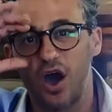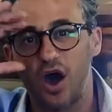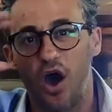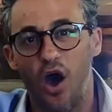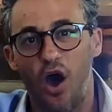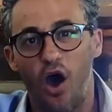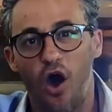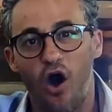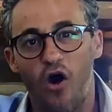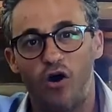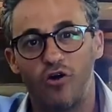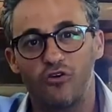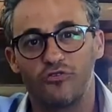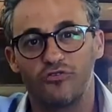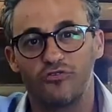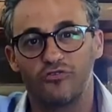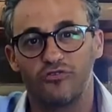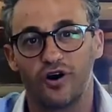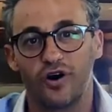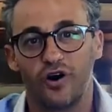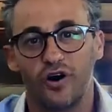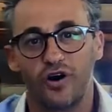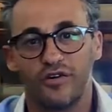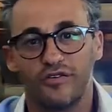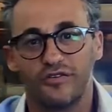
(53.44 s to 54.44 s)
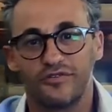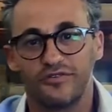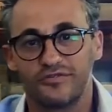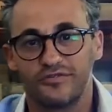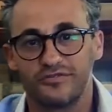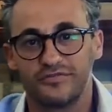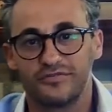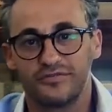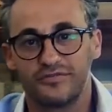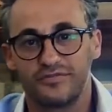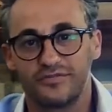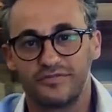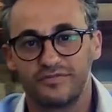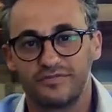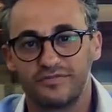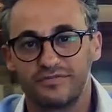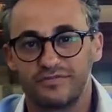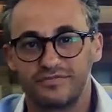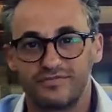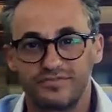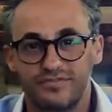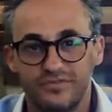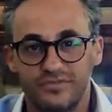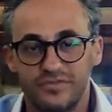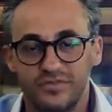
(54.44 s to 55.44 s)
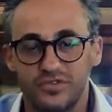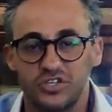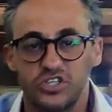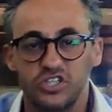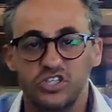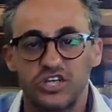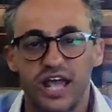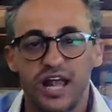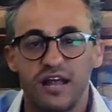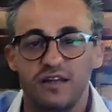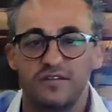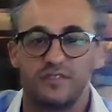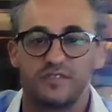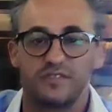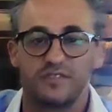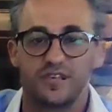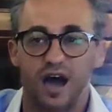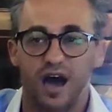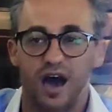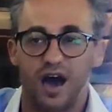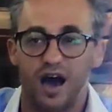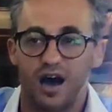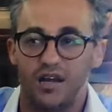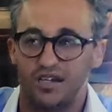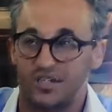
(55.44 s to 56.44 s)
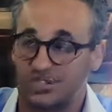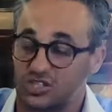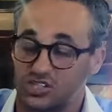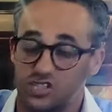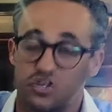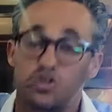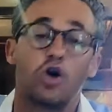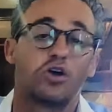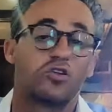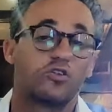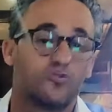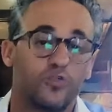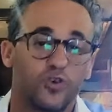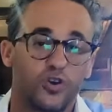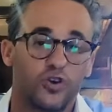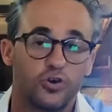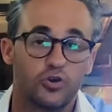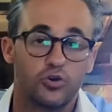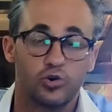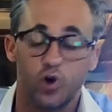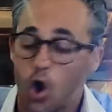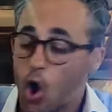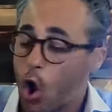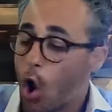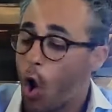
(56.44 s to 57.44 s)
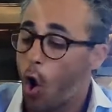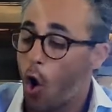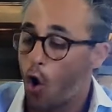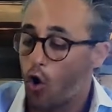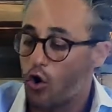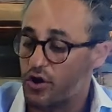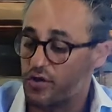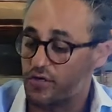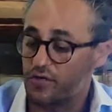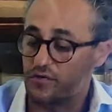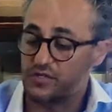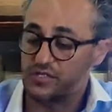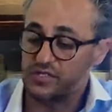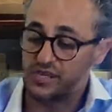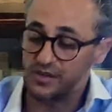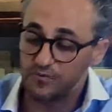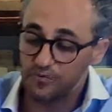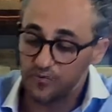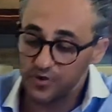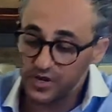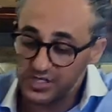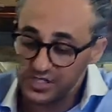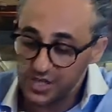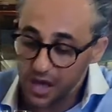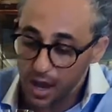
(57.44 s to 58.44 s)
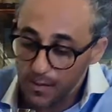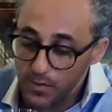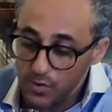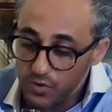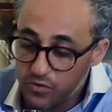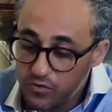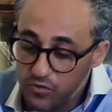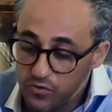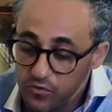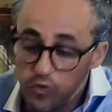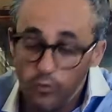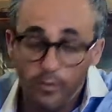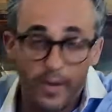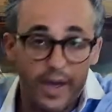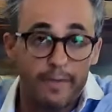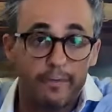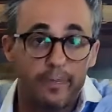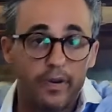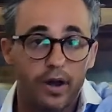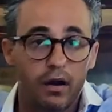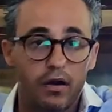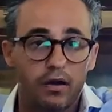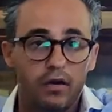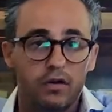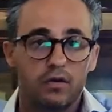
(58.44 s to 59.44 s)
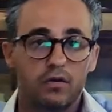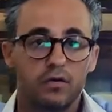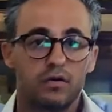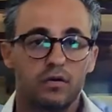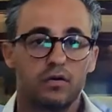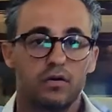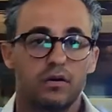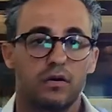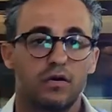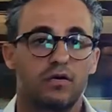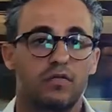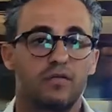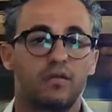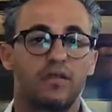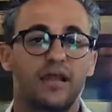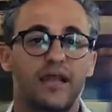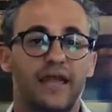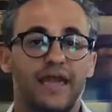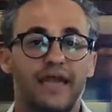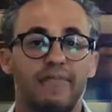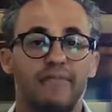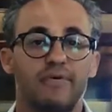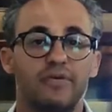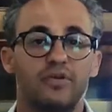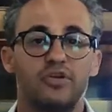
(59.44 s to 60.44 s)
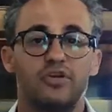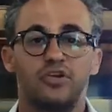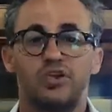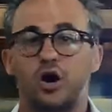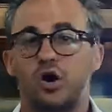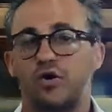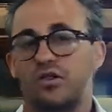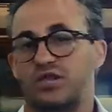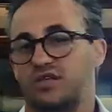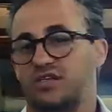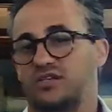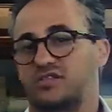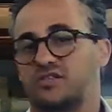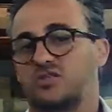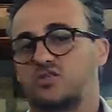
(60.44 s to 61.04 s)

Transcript: of the shelves are just not for you. Or if you see, for example, Fumé Blanc on the label, you know that it's a